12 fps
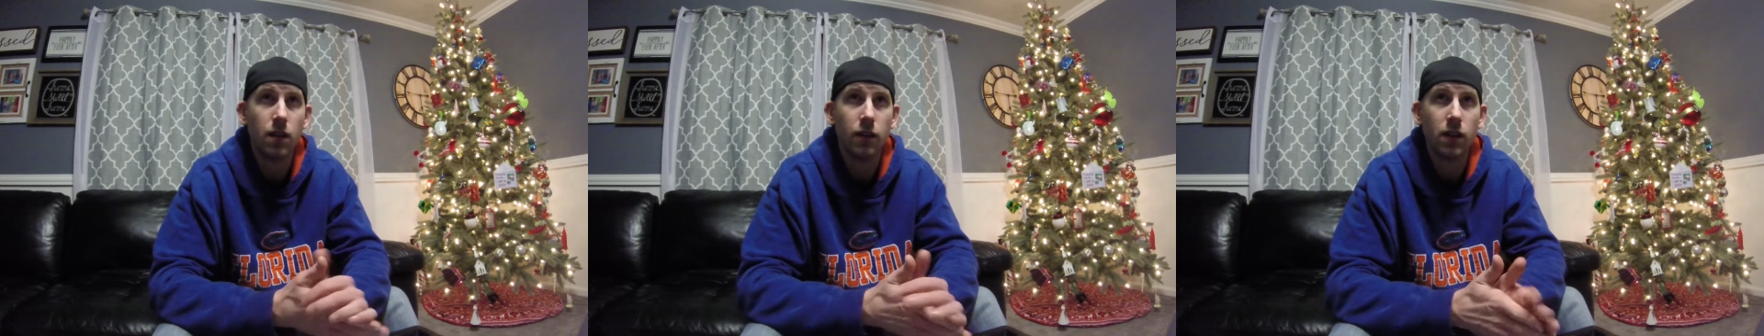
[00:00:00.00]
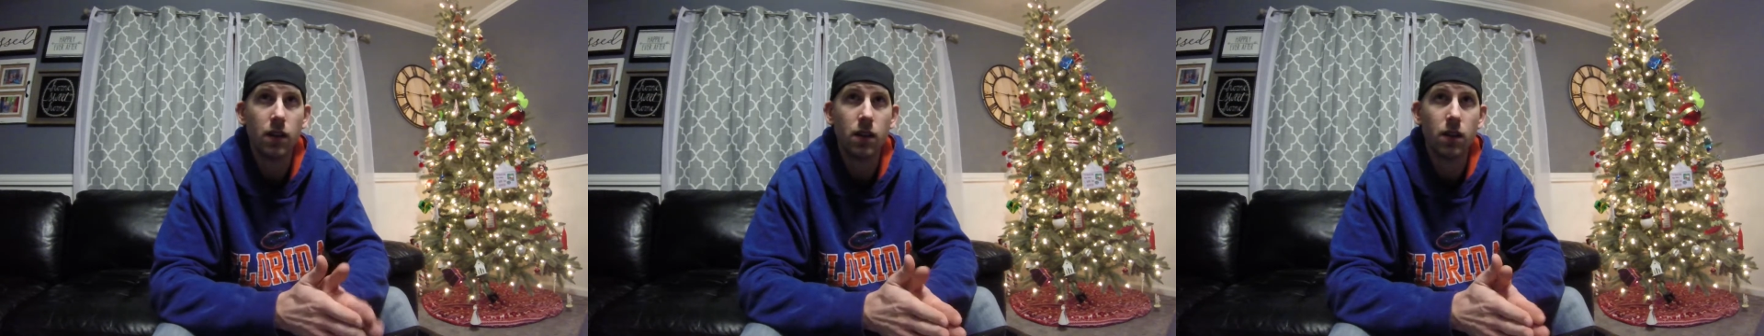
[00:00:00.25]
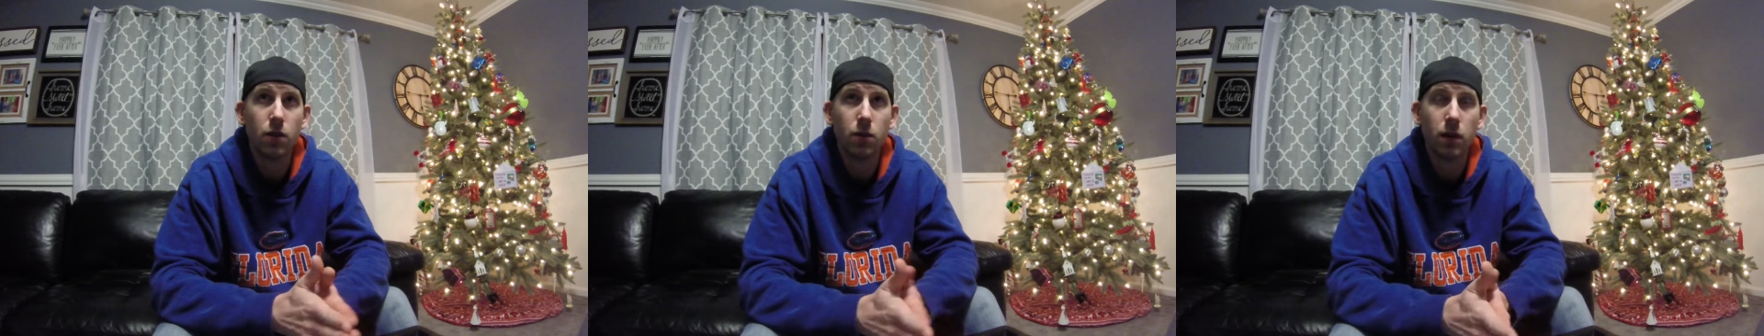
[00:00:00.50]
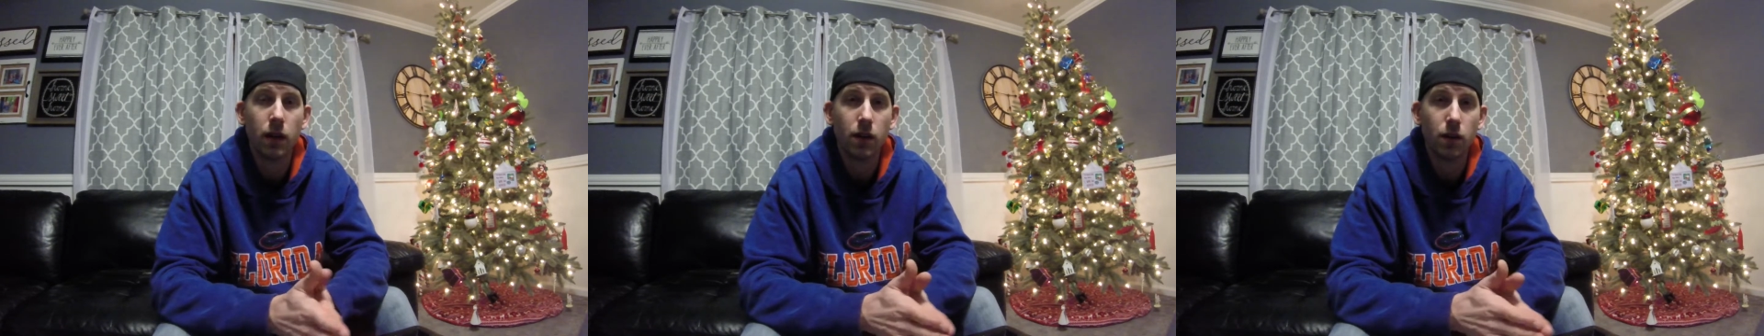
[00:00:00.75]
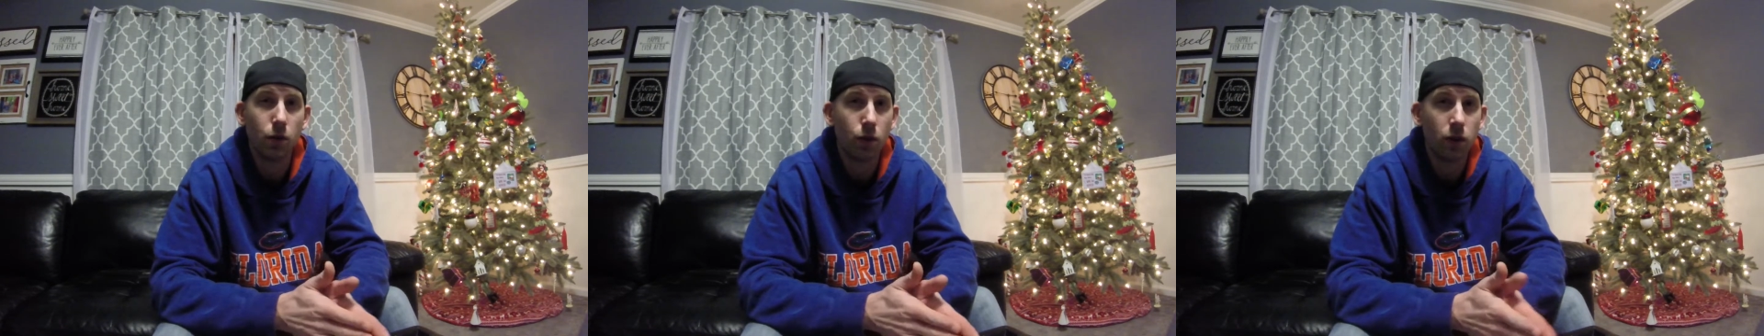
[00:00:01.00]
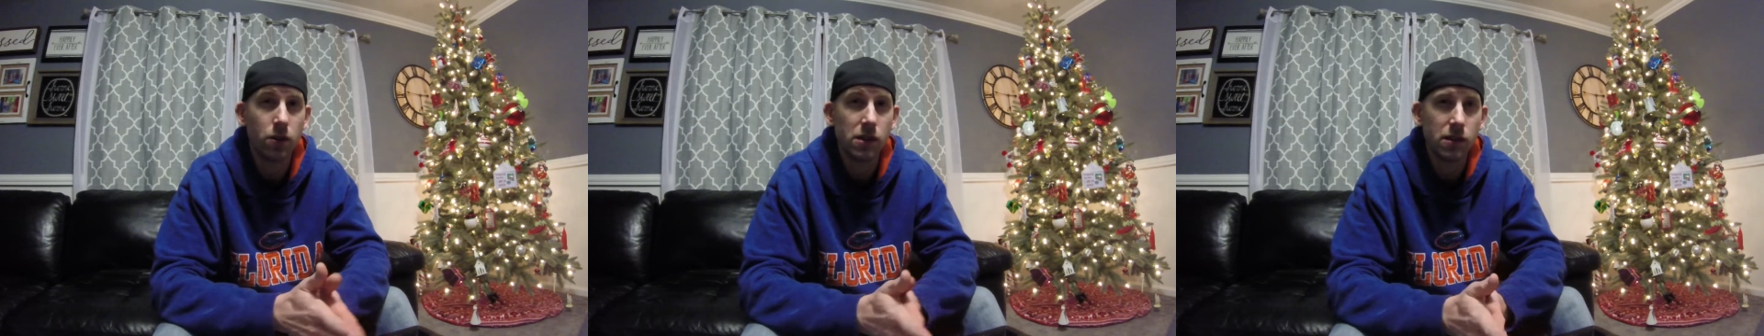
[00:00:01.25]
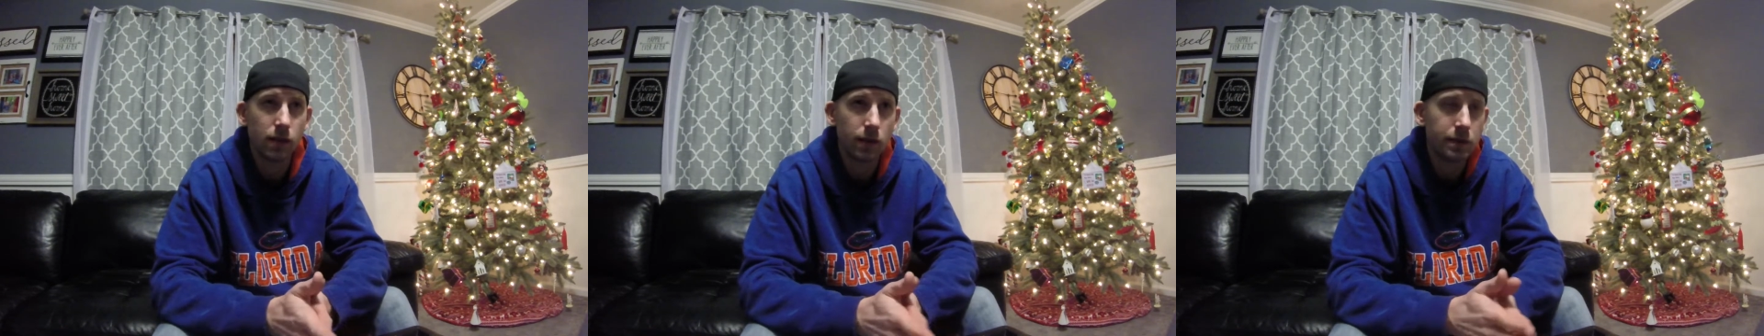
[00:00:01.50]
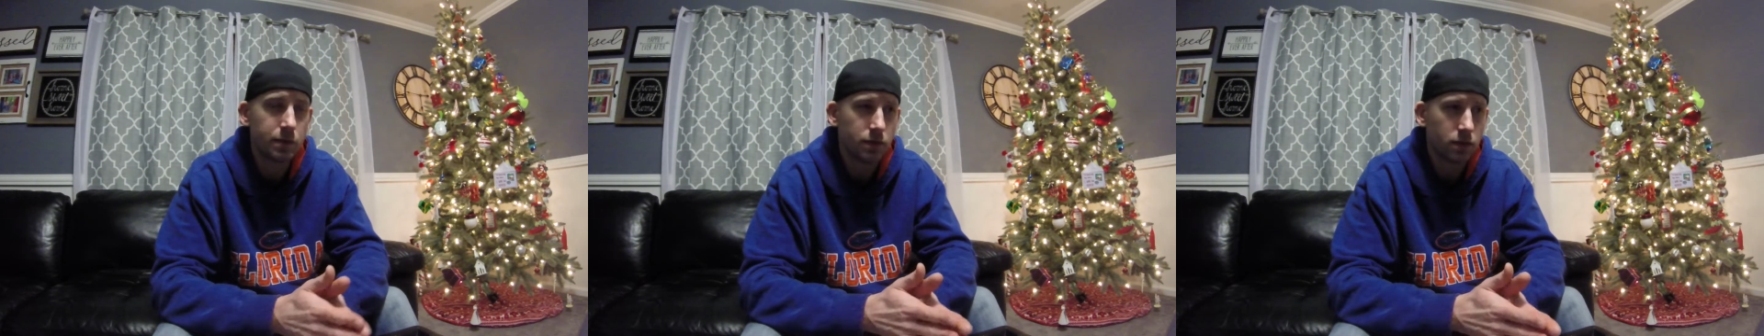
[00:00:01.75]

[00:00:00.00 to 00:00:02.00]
If anything, it would probably go to one or two,